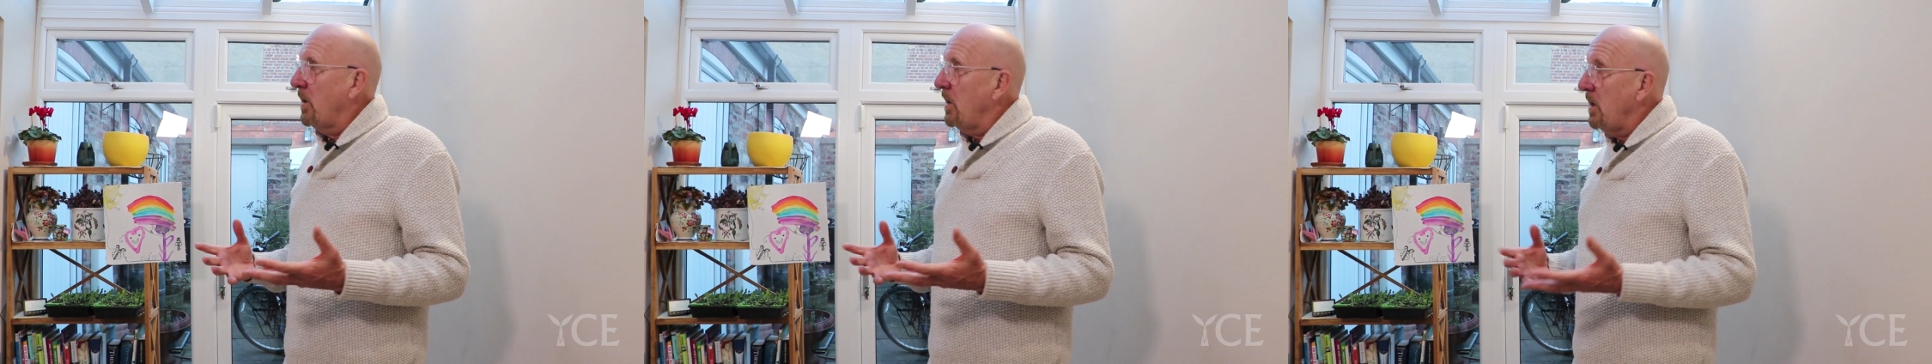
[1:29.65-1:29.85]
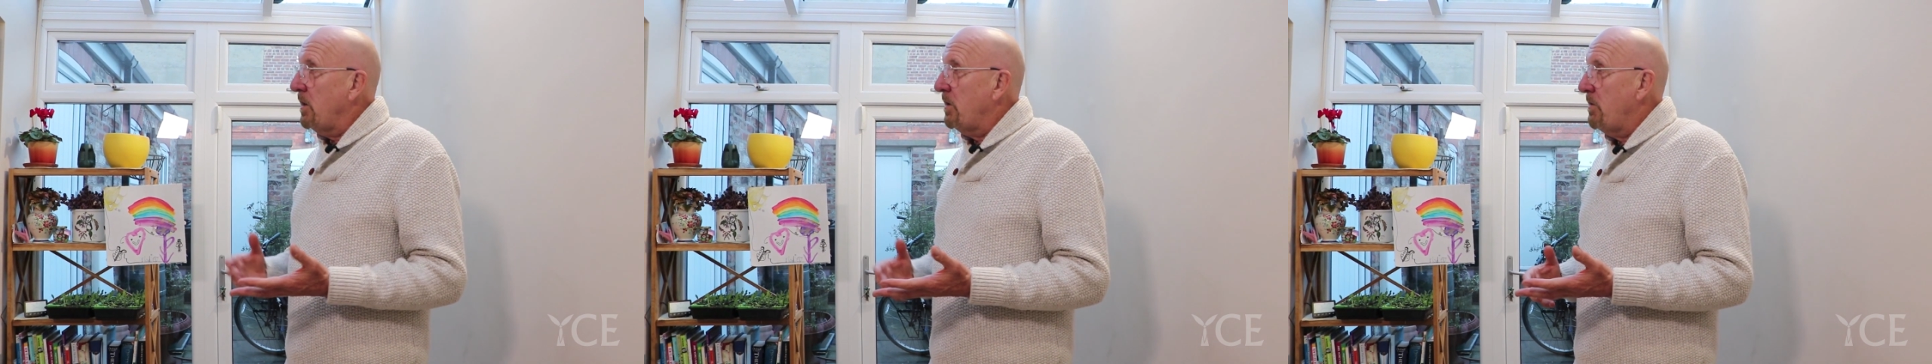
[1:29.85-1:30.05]

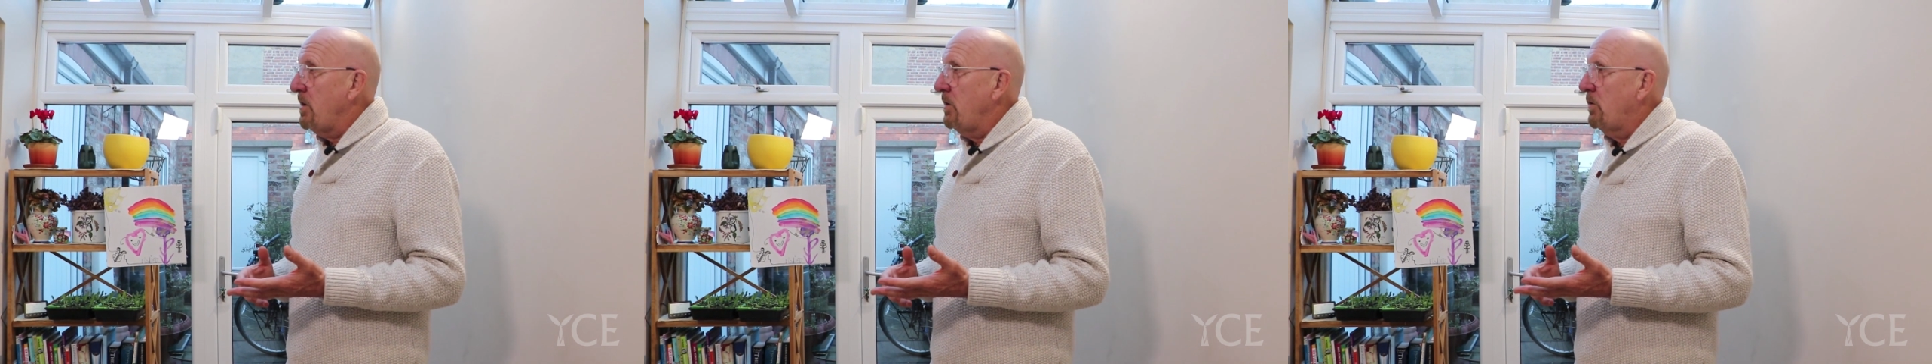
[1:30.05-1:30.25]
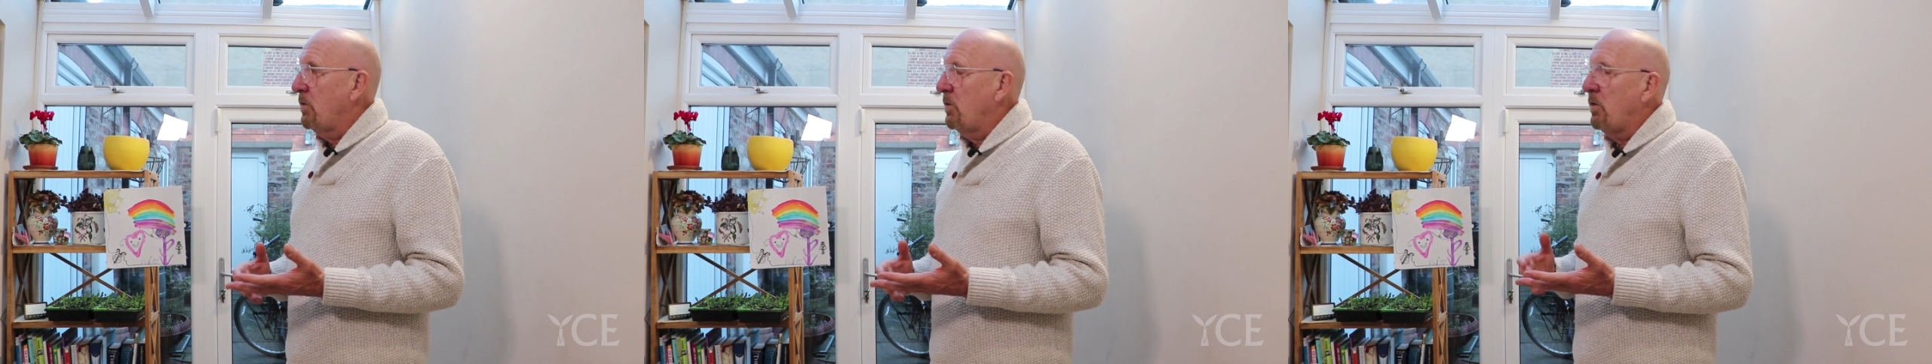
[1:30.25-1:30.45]
either
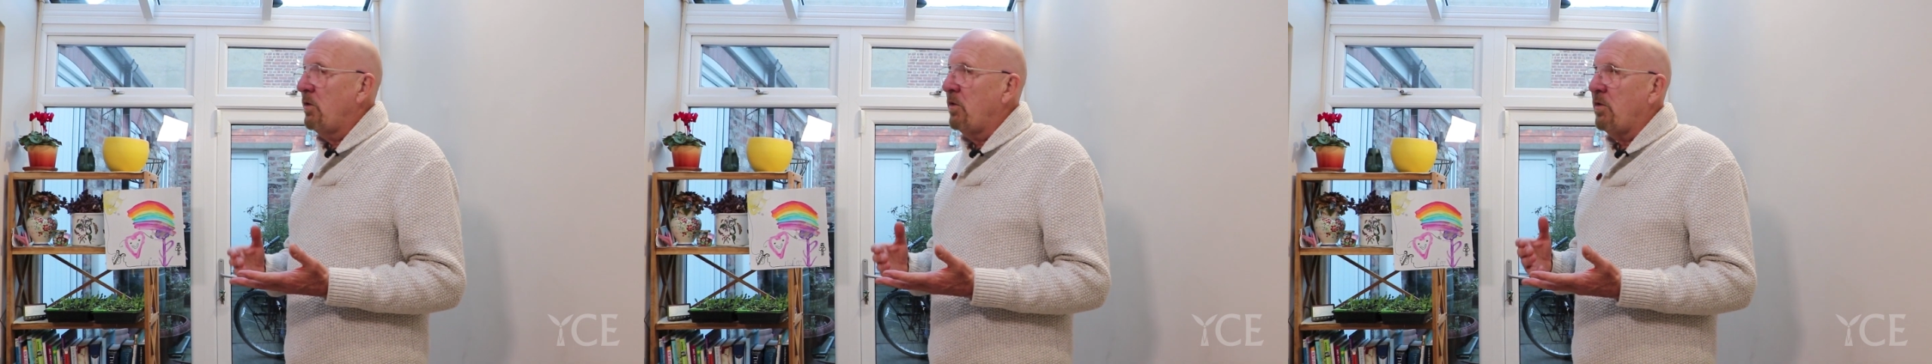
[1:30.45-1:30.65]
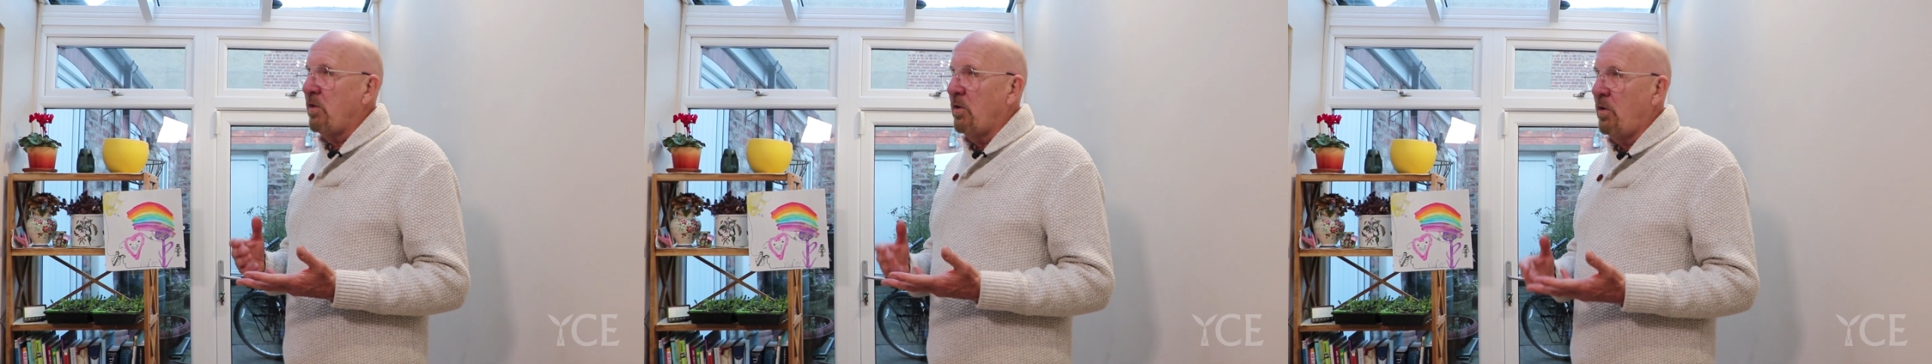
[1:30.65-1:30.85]

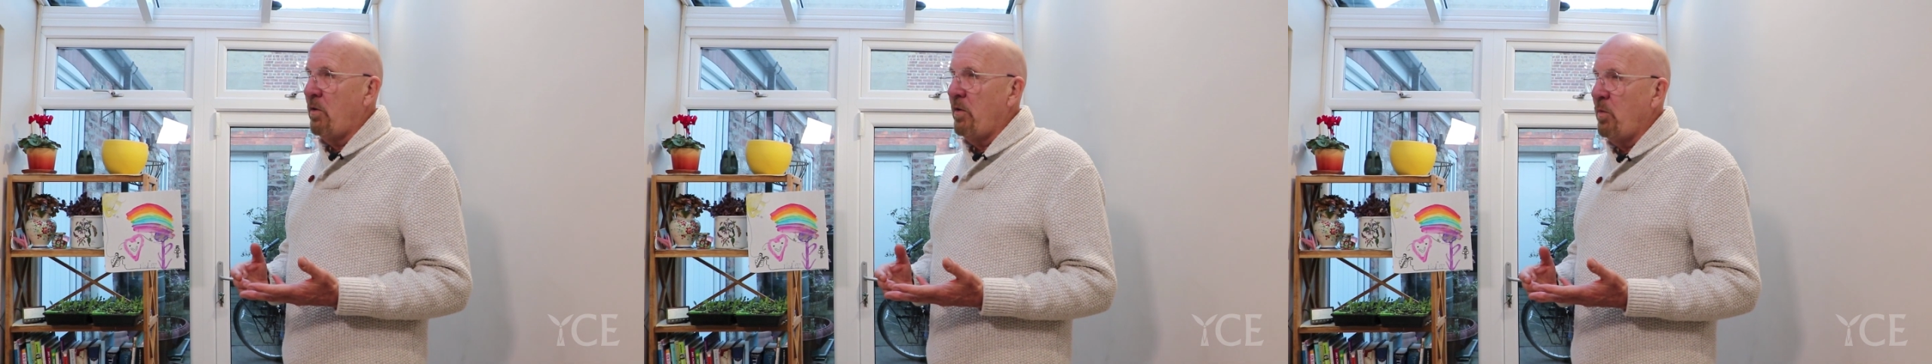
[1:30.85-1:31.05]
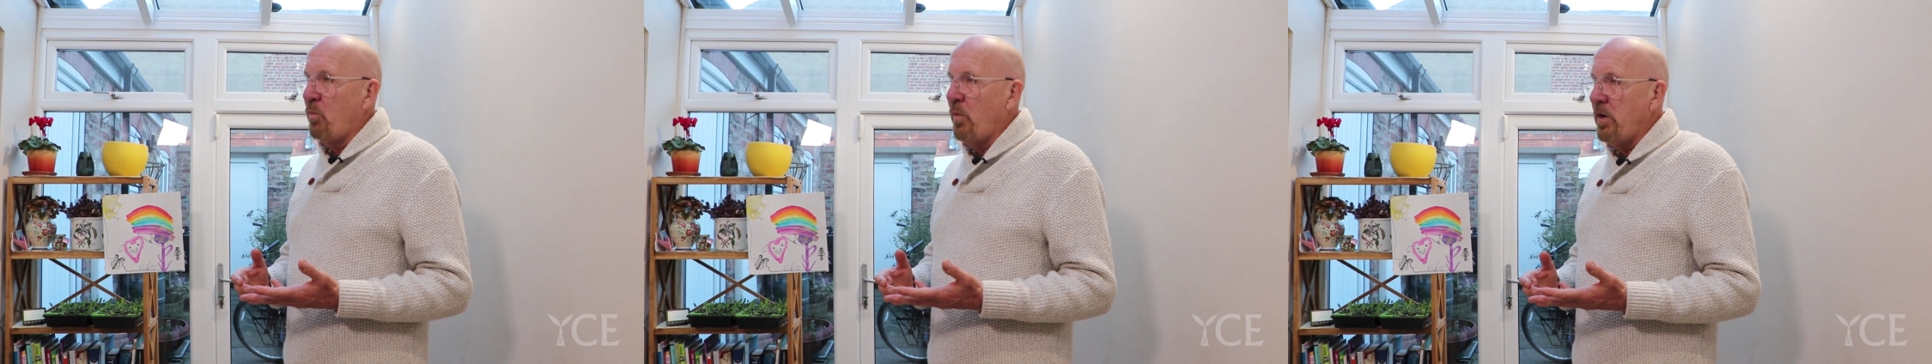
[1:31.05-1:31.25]
indoors
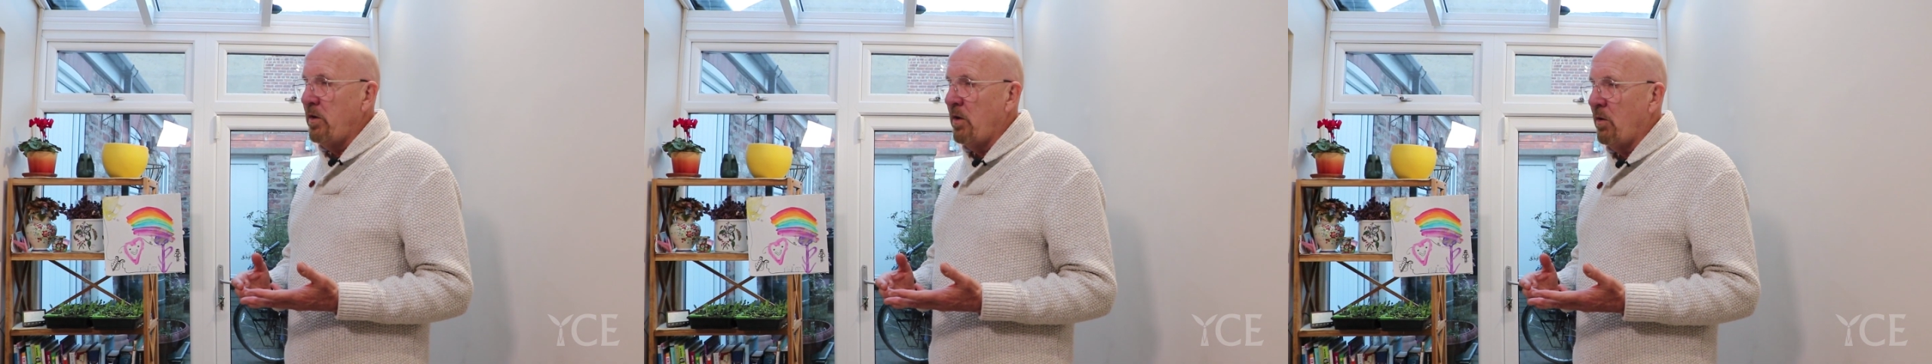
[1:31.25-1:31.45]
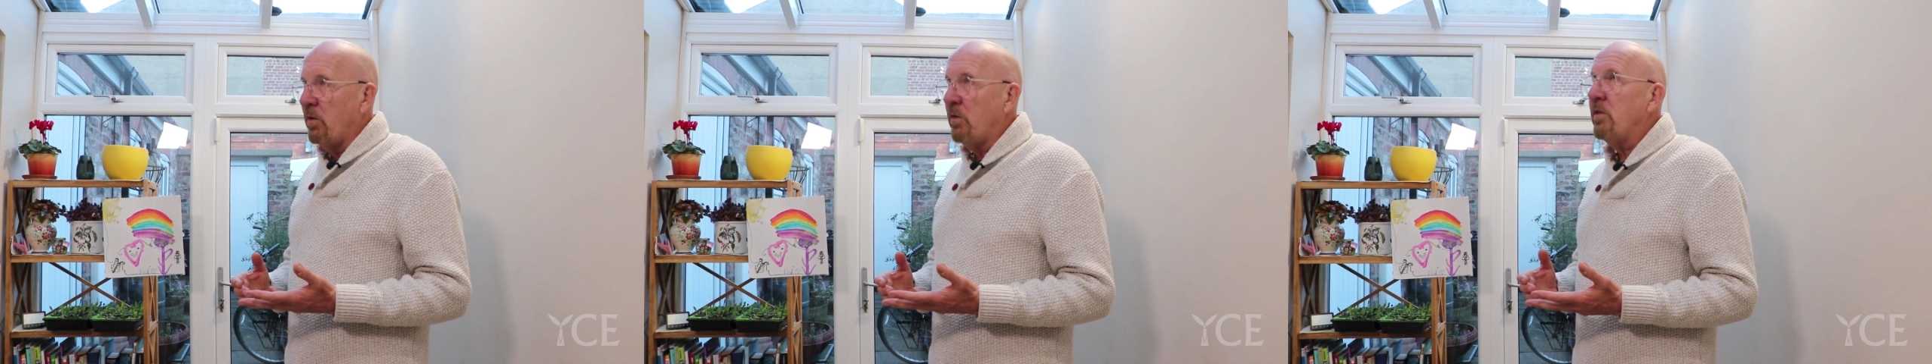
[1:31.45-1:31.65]
or in
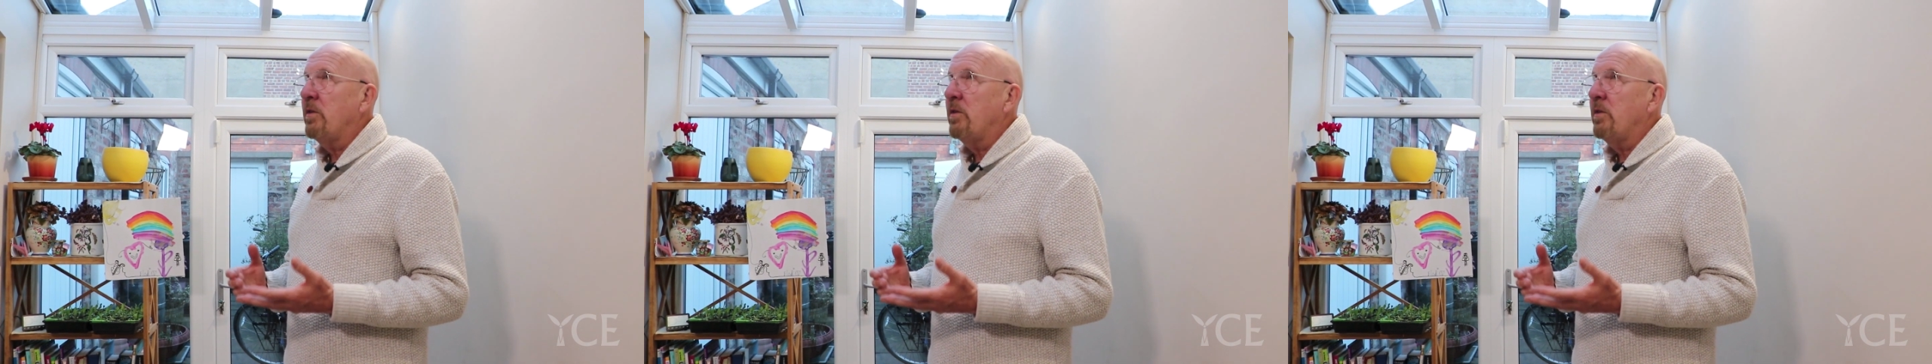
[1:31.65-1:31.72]
windows.